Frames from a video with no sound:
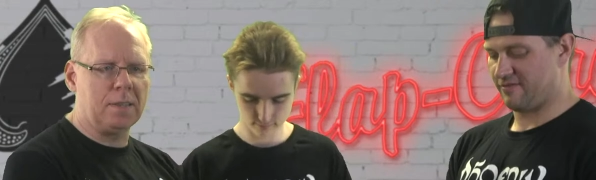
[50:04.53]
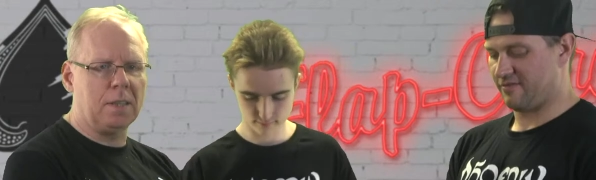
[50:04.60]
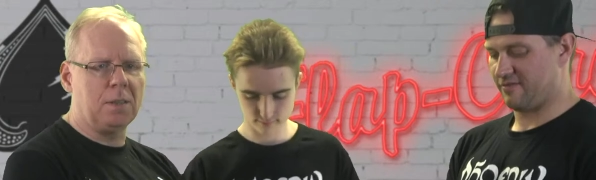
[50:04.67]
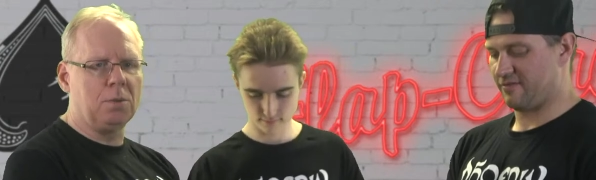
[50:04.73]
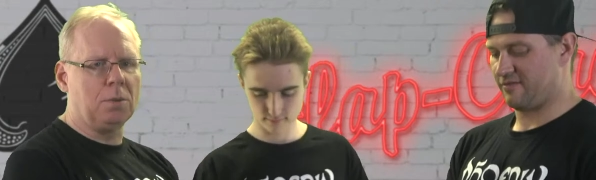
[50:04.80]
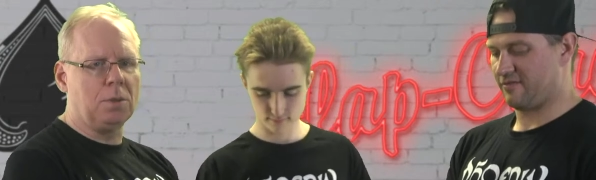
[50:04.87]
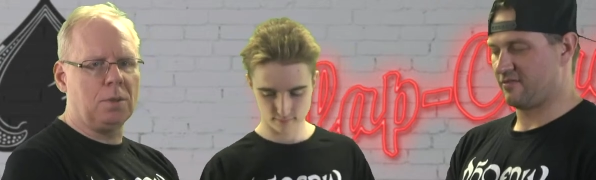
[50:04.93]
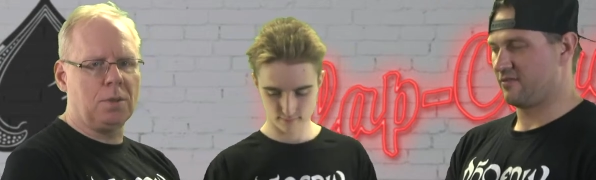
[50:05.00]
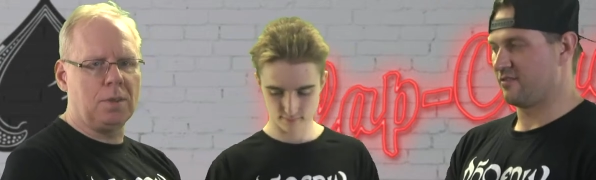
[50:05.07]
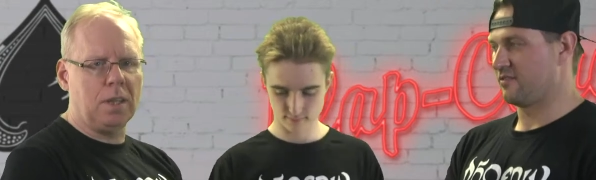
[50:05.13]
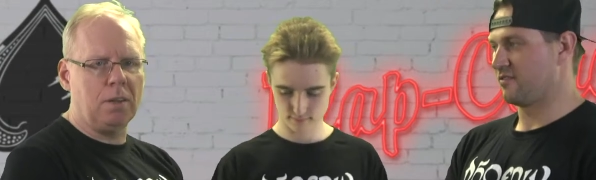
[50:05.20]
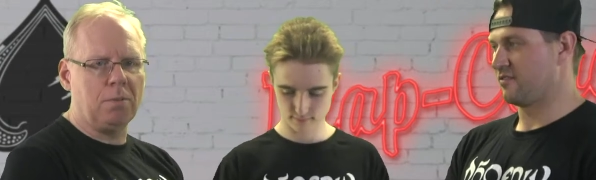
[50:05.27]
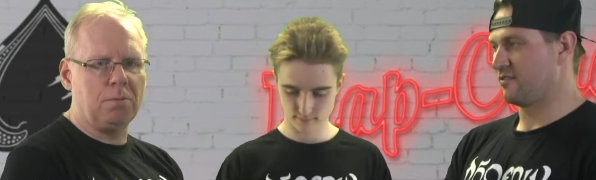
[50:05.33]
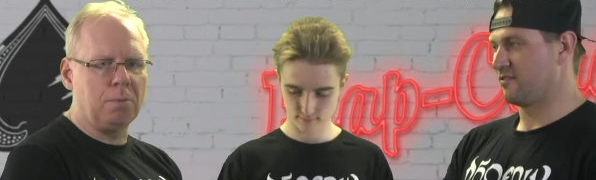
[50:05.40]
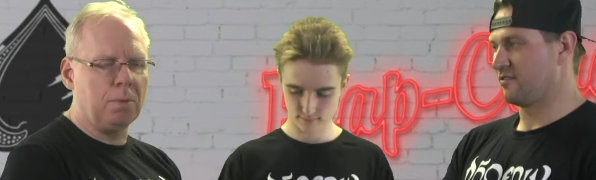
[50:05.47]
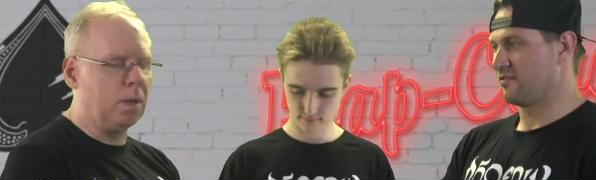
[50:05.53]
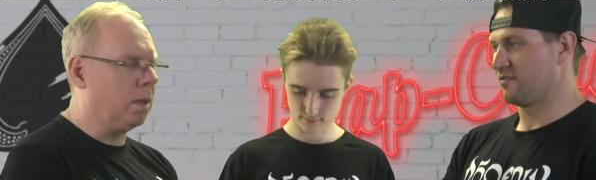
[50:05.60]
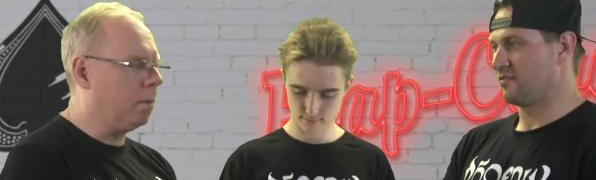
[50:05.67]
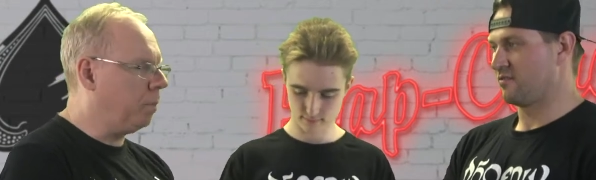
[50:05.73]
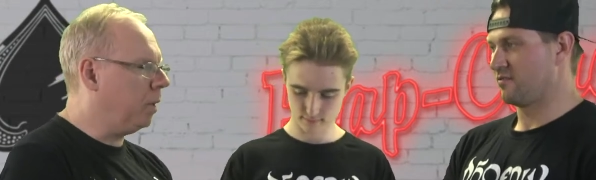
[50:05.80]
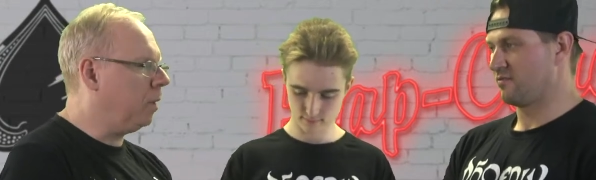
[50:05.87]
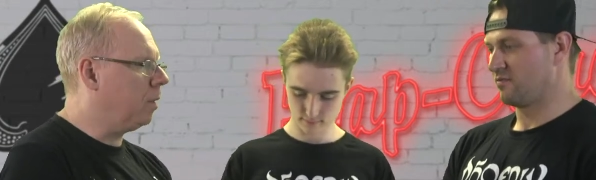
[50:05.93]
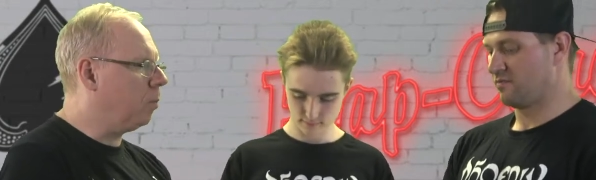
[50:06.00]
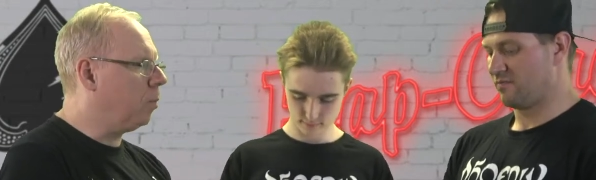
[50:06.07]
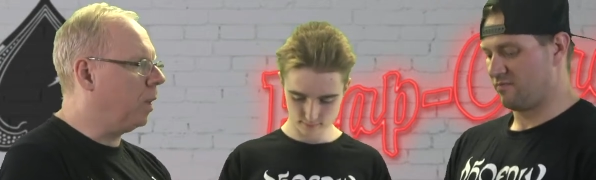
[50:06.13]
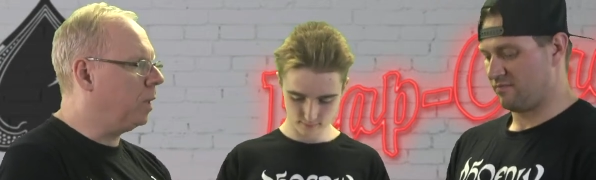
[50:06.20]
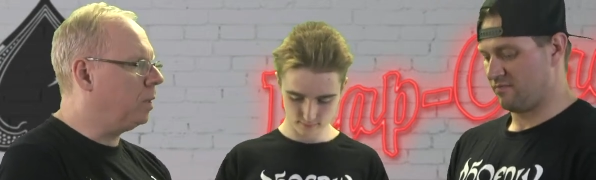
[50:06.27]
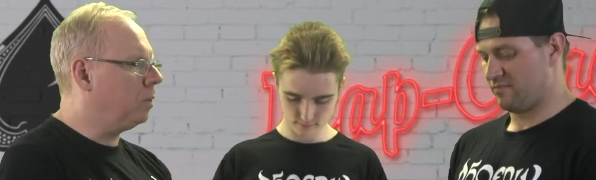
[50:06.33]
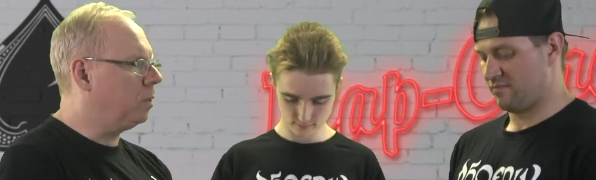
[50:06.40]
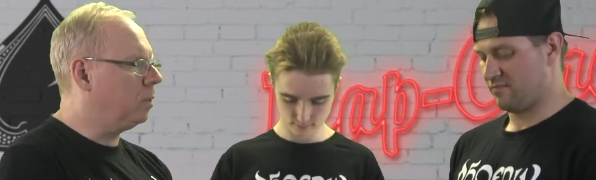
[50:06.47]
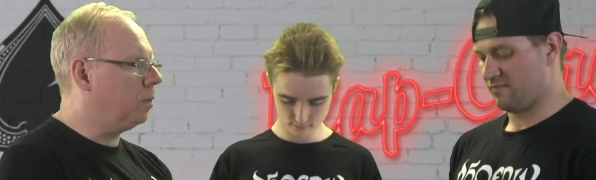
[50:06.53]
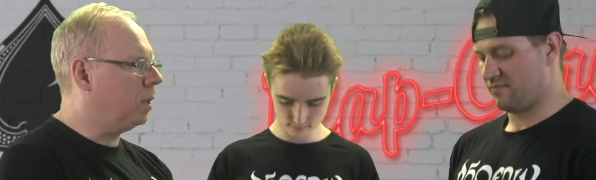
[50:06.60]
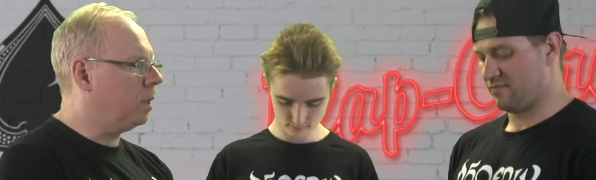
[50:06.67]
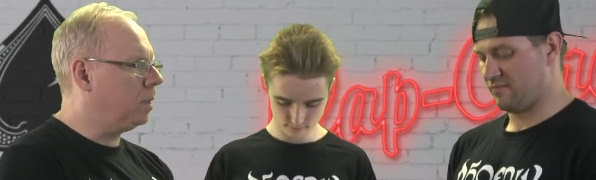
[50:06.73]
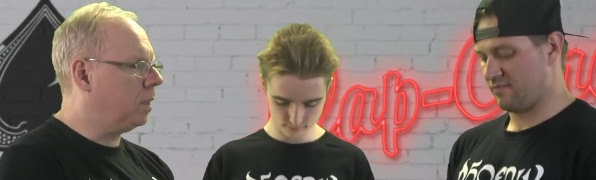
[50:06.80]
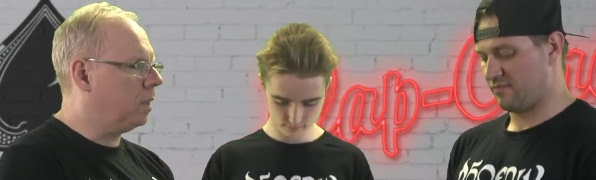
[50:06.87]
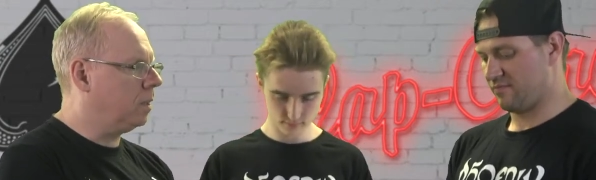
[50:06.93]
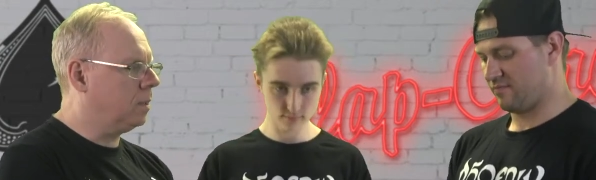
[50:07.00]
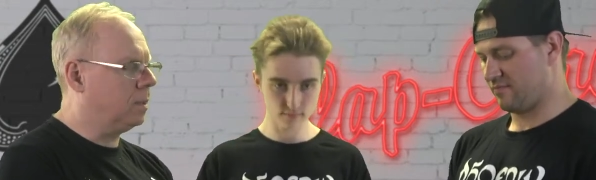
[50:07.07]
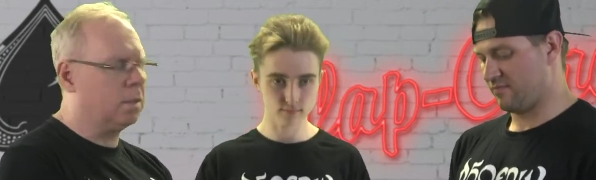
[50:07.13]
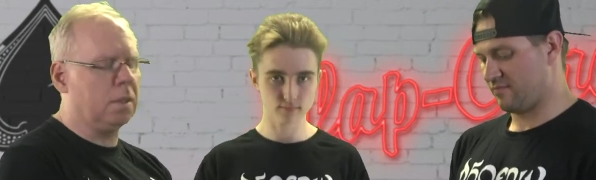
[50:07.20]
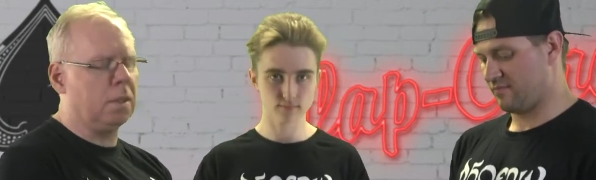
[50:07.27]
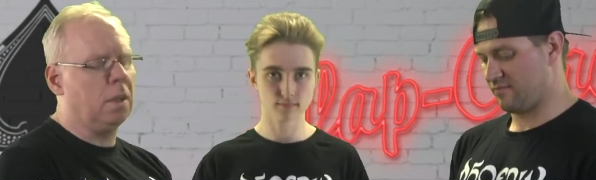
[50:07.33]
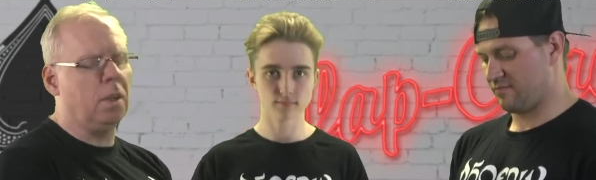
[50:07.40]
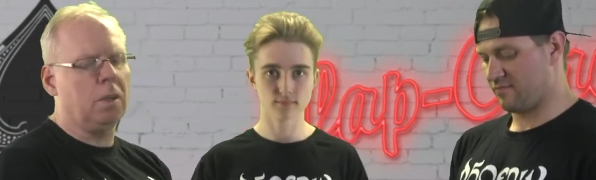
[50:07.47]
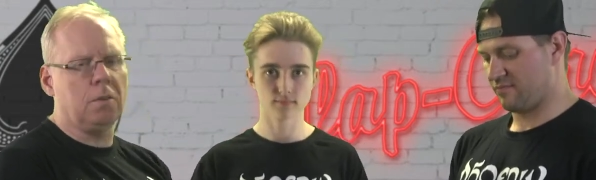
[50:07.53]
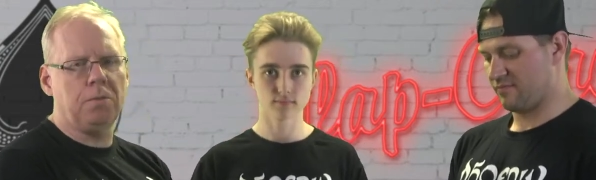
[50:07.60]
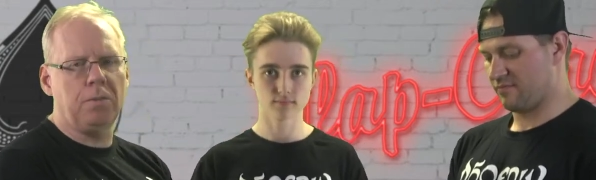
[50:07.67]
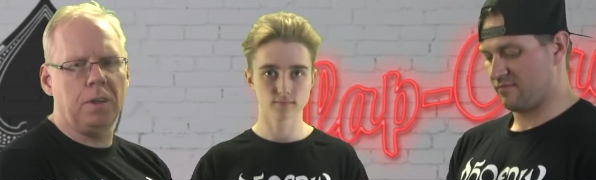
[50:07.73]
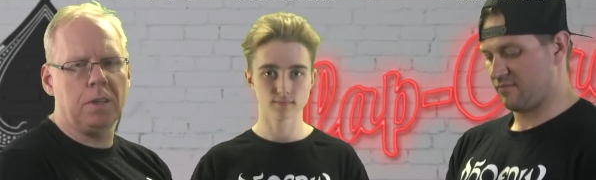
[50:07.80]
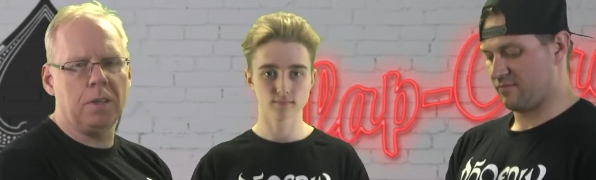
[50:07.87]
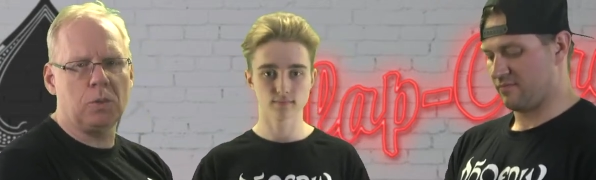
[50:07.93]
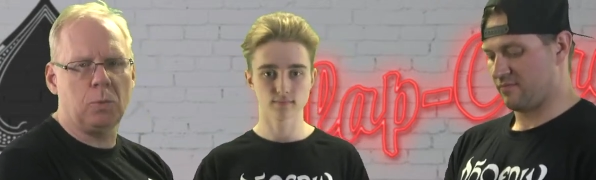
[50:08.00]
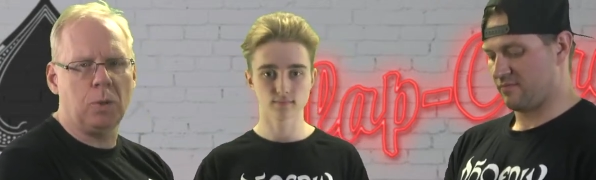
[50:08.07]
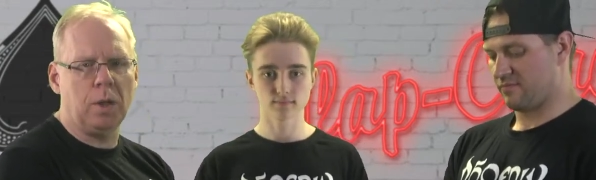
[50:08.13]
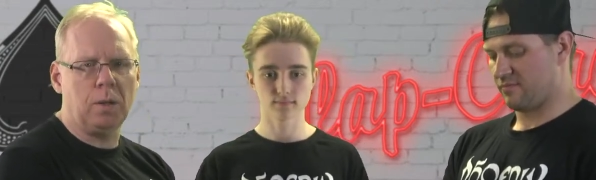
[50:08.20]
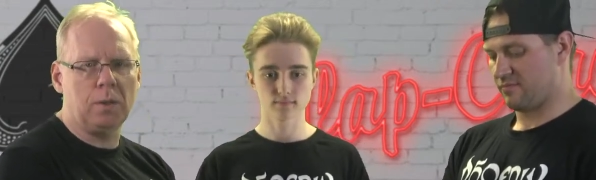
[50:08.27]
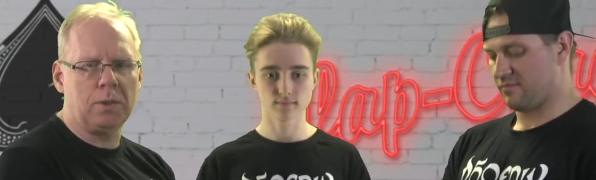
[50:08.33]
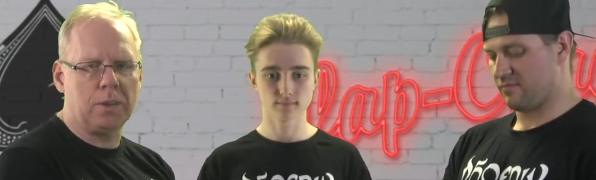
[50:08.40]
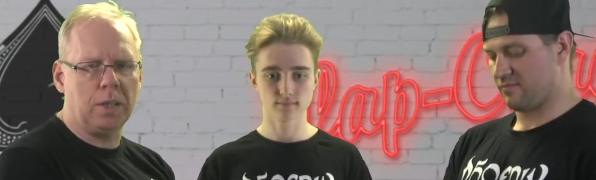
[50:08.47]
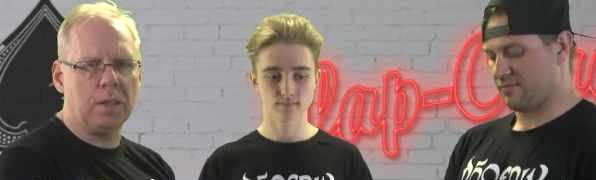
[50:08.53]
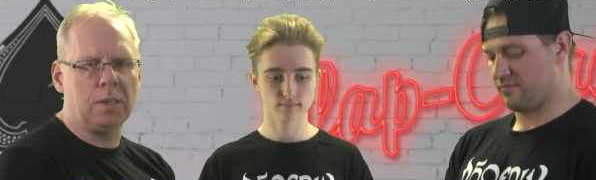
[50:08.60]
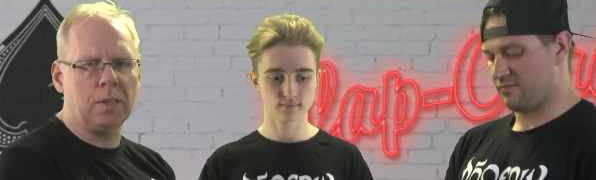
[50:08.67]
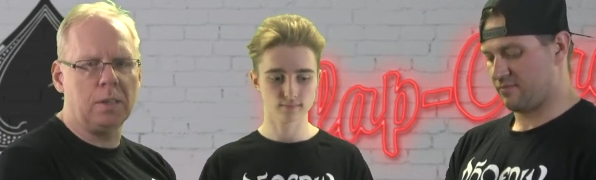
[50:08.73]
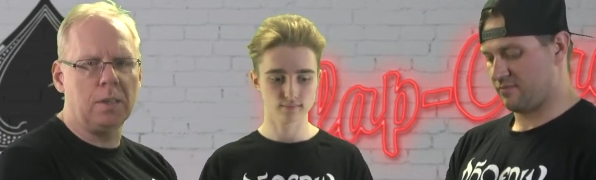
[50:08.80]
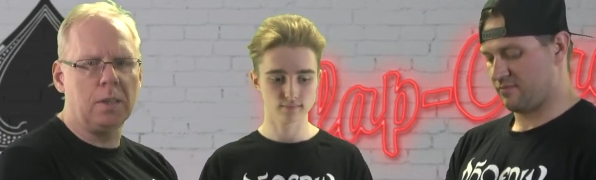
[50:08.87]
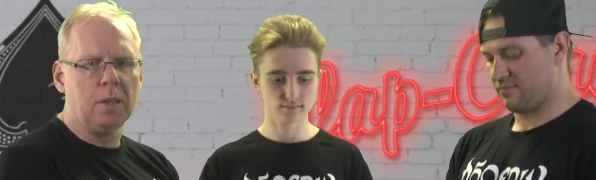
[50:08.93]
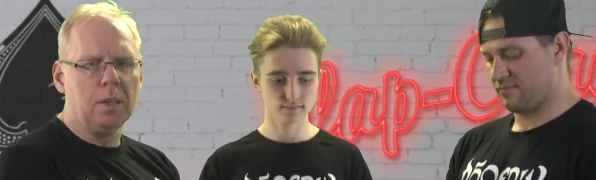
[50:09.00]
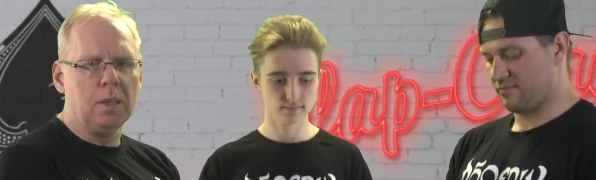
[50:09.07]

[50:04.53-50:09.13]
Speaker 1: that do-it-yourself will be the way to do it, and it's a lot of fun as well. Starting